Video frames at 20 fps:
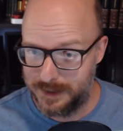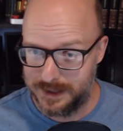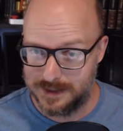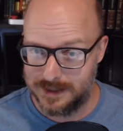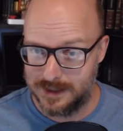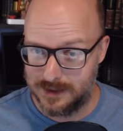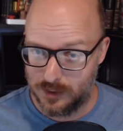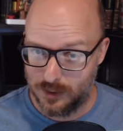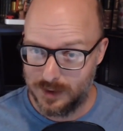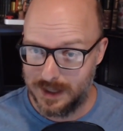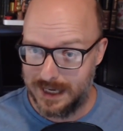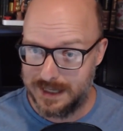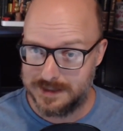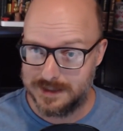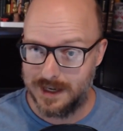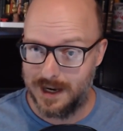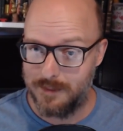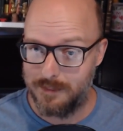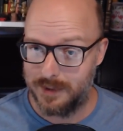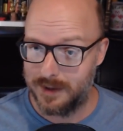bit, it all adds
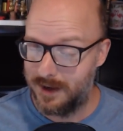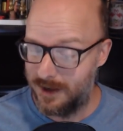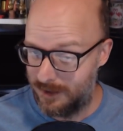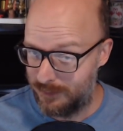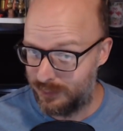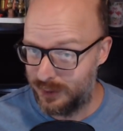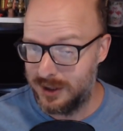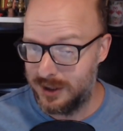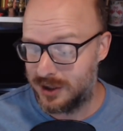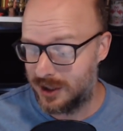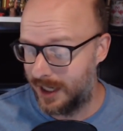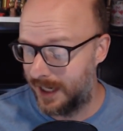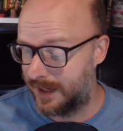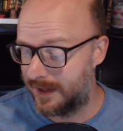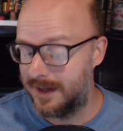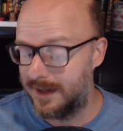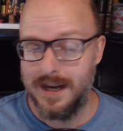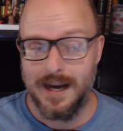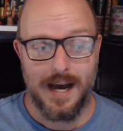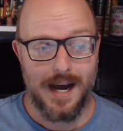up, and I appreciate it,